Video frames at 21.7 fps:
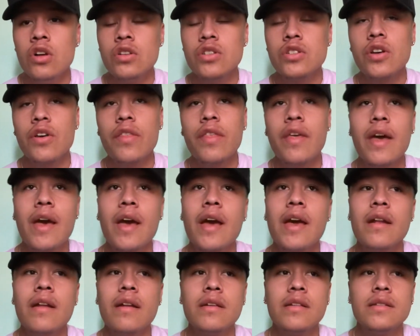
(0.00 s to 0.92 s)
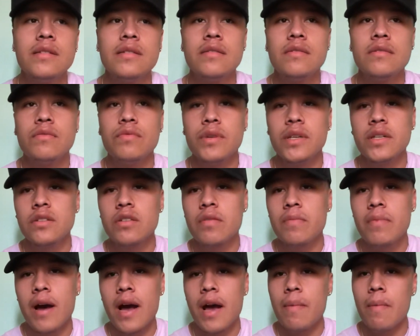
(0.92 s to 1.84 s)
So then the weeks
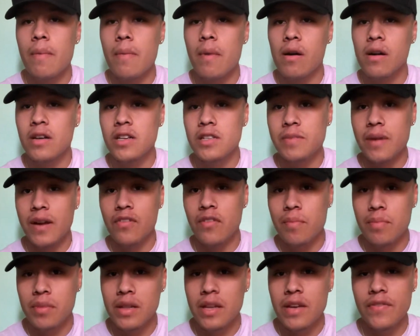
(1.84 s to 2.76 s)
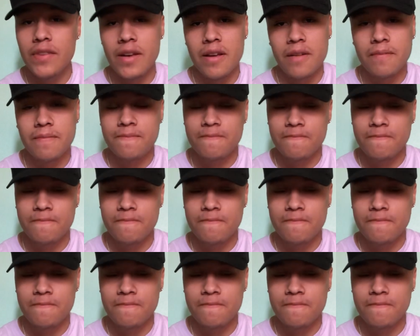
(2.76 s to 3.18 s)
go by, and my mom comes back from Bolivia,